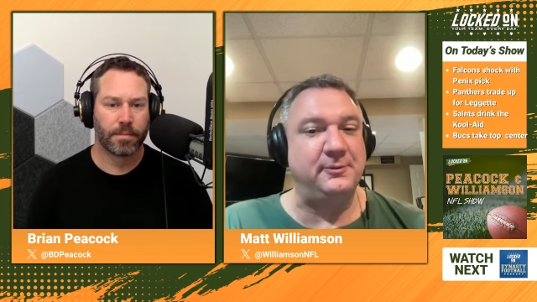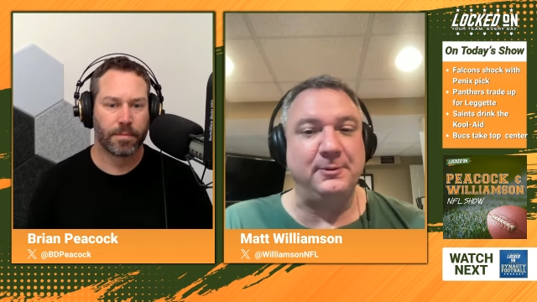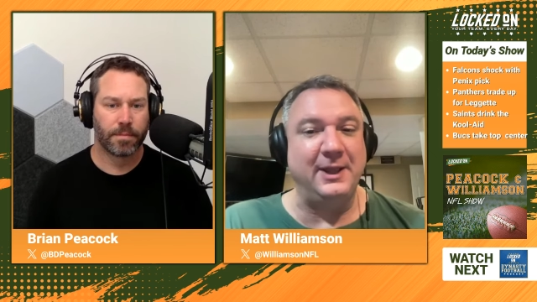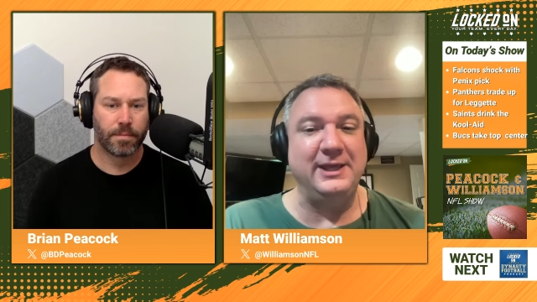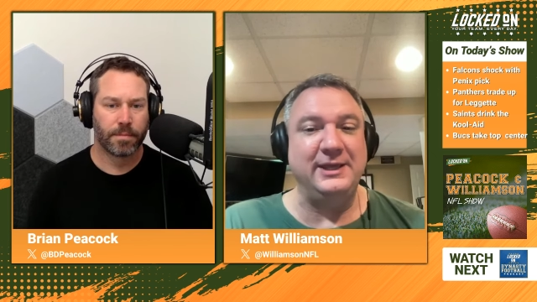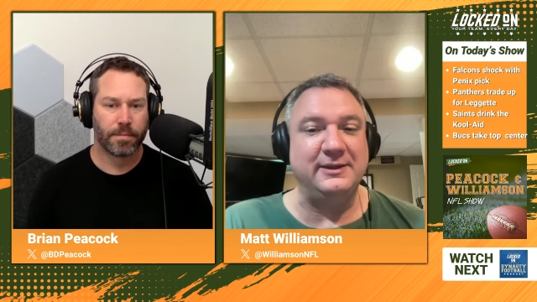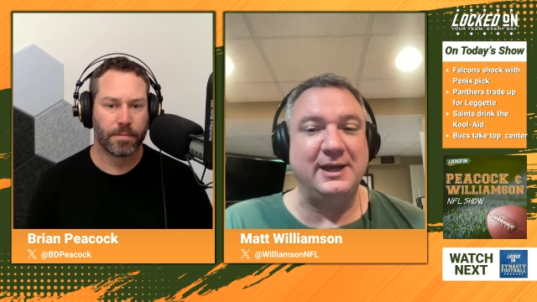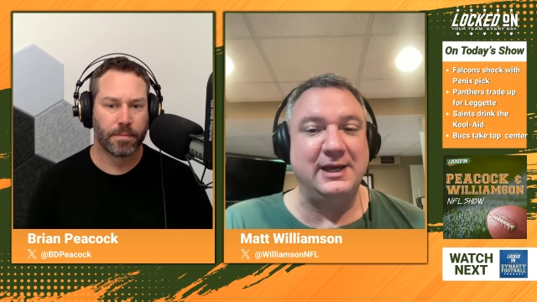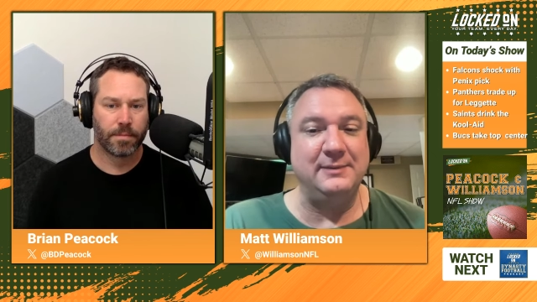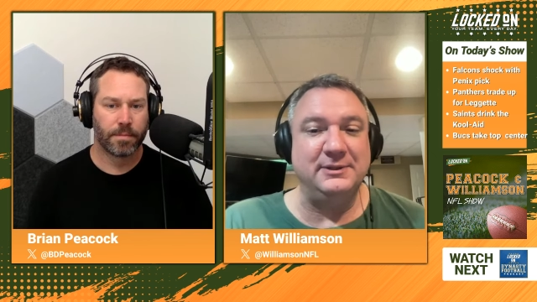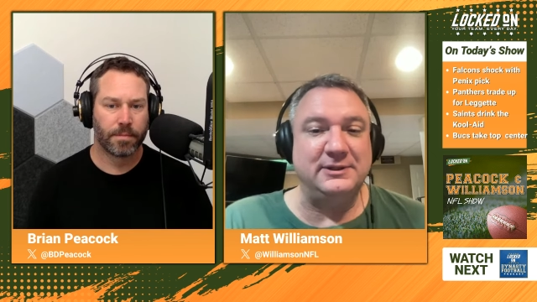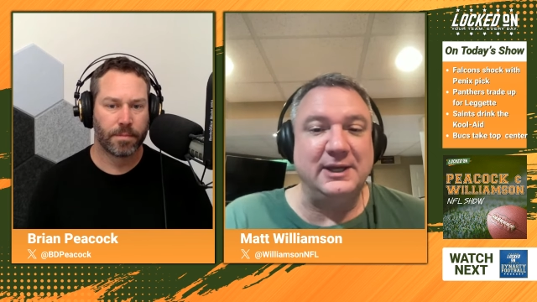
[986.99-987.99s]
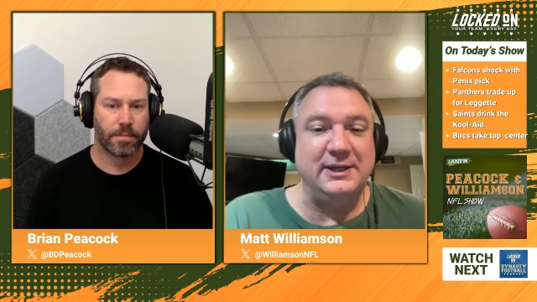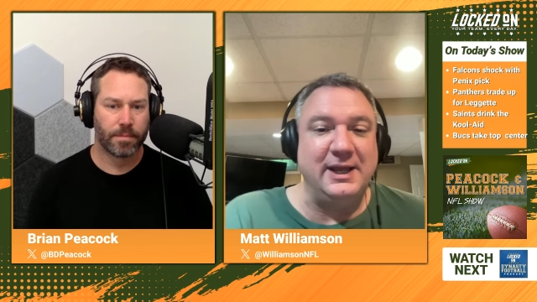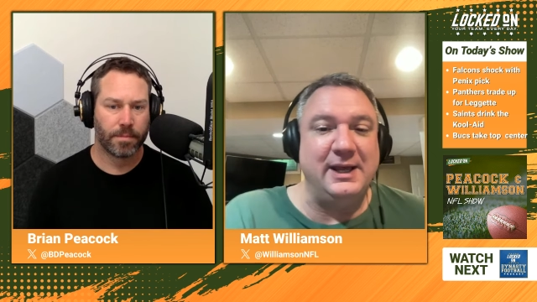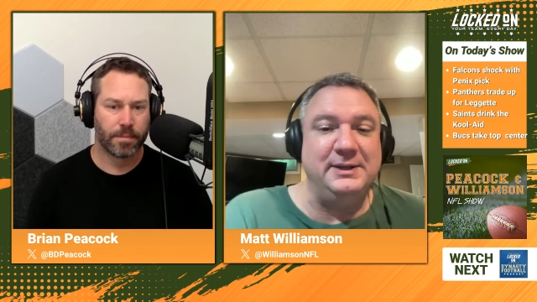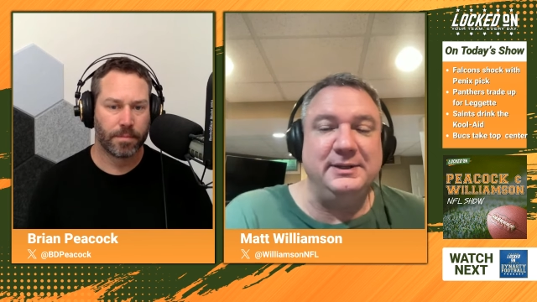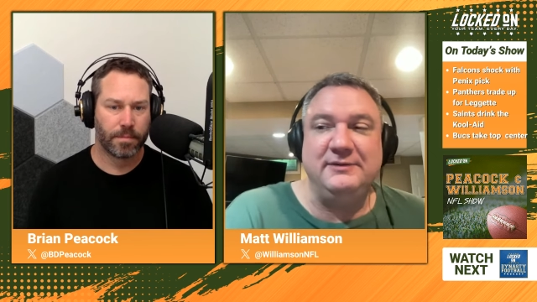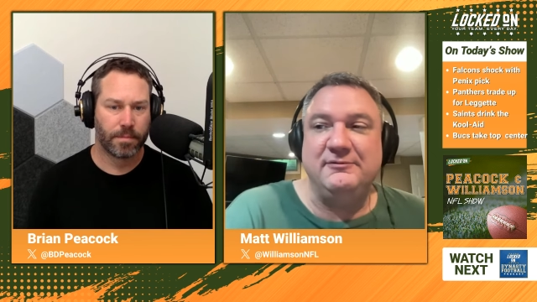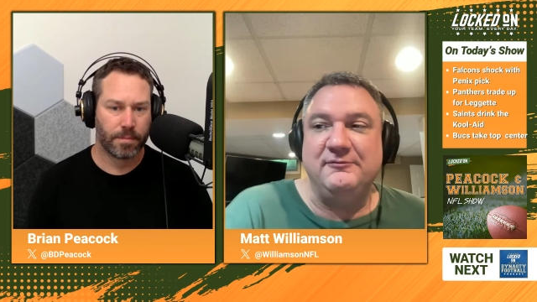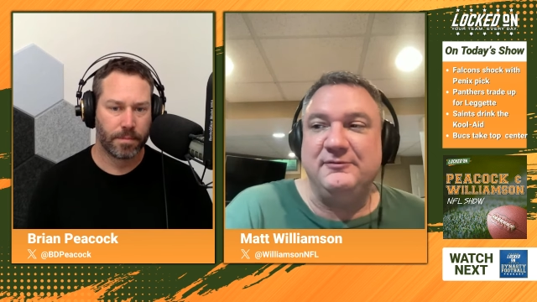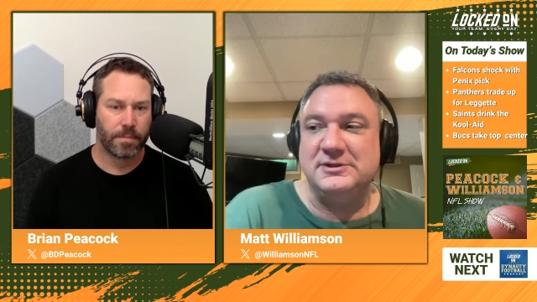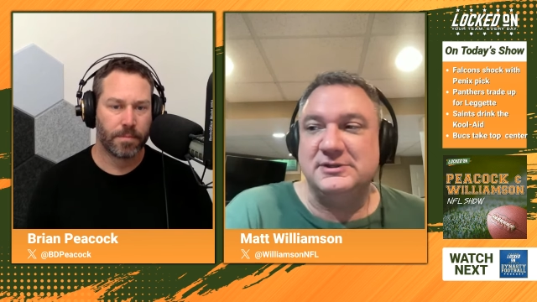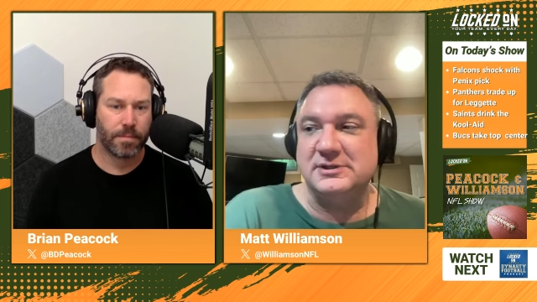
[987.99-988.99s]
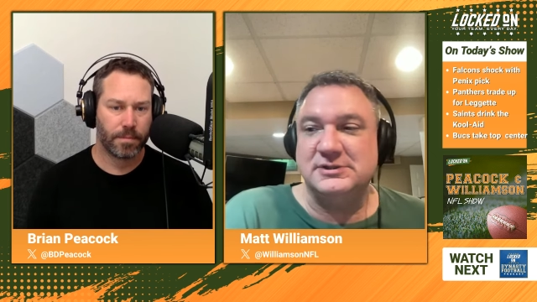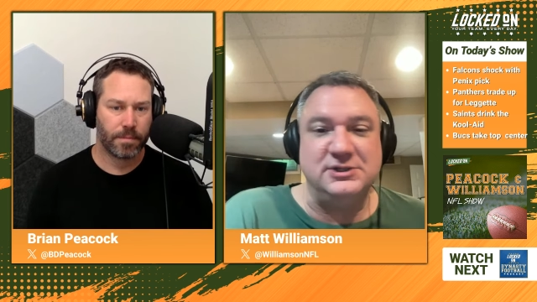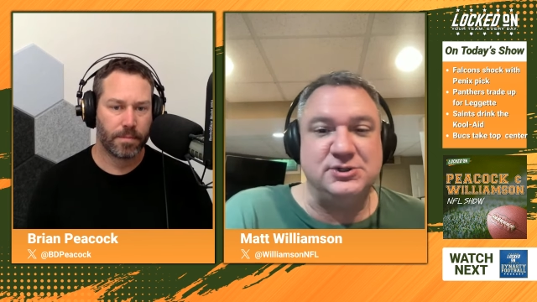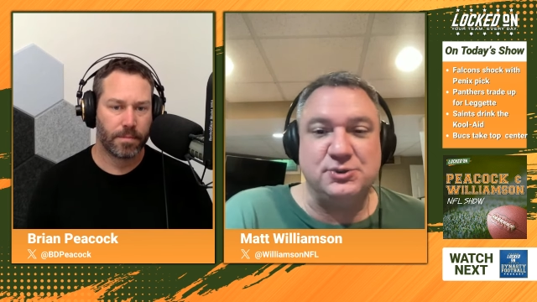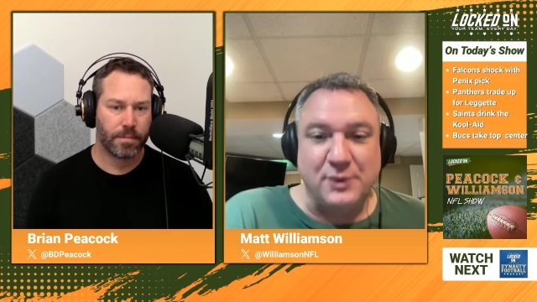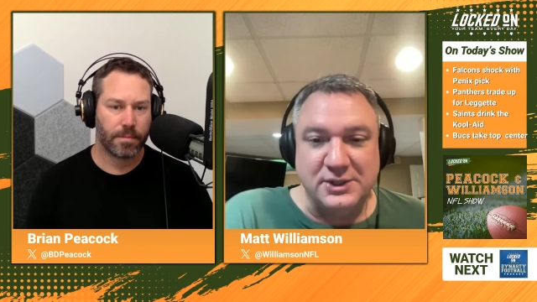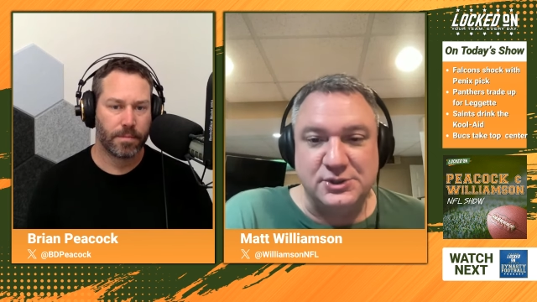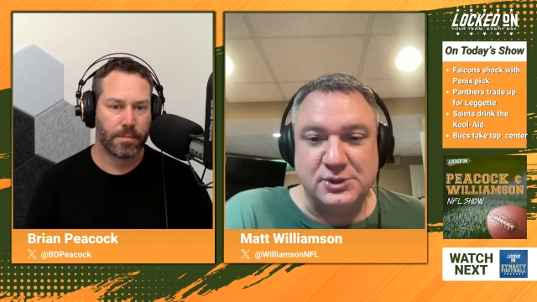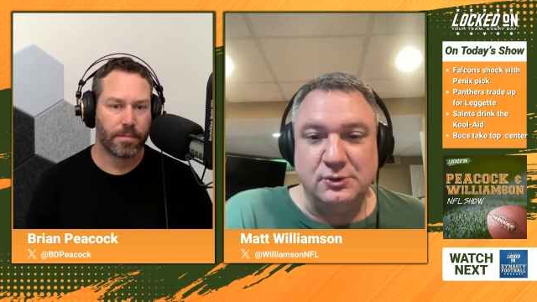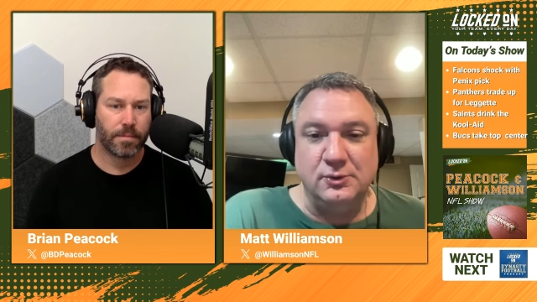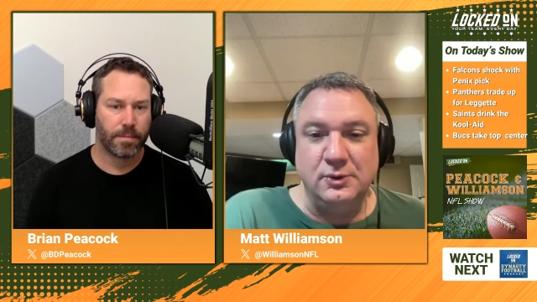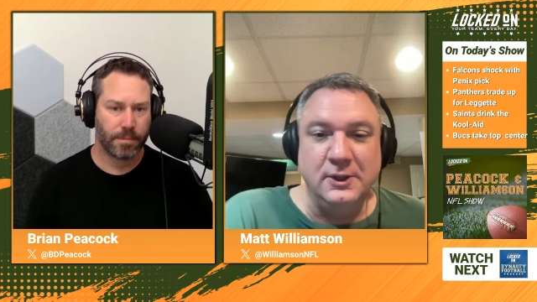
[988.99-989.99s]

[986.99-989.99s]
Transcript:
Speaker 1: to playing time at tight end, even if it's just situational.